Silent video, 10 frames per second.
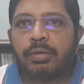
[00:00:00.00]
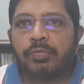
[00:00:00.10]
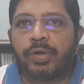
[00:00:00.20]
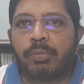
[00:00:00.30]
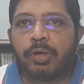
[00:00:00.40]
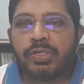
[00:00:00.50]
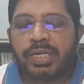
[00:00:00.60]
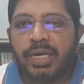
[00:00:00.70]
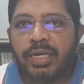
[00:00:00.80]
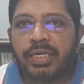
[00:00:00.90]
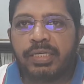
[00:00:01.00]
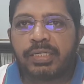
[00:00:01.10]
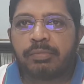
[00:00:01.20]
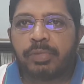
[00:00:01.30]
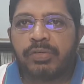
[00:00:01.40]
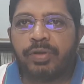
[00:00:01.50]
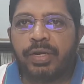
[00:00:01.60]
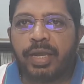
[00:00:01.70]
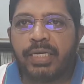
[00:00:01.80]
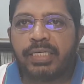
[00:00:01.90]
for about 10 years between
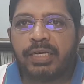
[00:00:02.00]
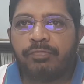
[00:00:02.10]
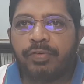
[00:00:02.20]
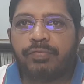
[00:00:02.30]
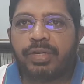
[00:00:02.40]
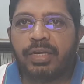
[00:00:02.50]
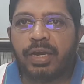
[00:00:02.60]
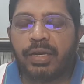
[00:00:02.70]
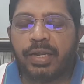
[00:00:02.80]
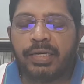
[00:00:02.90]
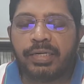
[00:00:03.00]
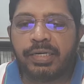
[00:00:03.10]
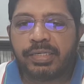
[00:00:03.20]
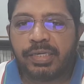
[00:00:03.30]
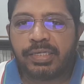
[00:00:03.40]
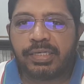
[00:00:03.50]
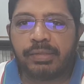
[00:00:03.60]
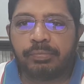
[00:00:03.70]
1950 and 1960.